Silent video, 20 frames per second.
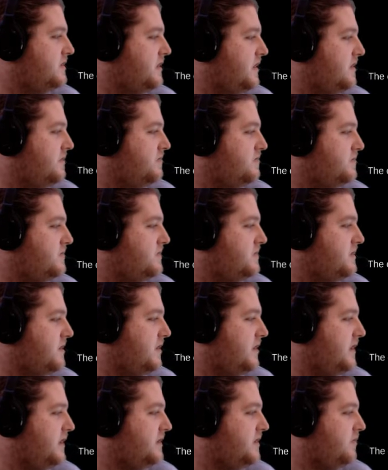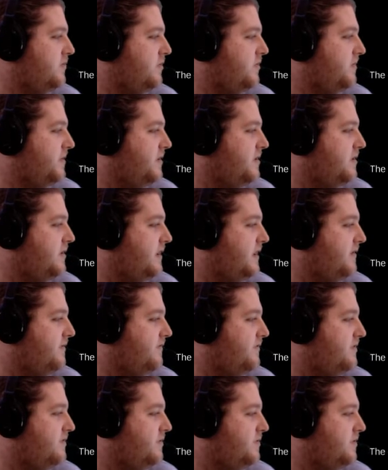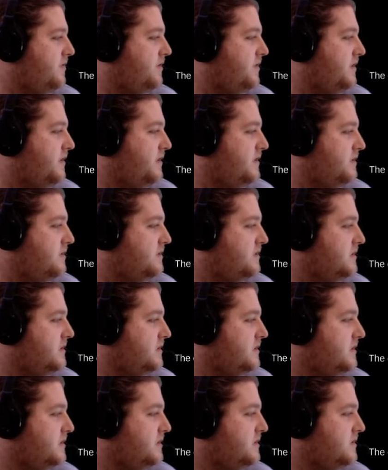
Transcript: Items collected will appear in your inventory. Oh, geez.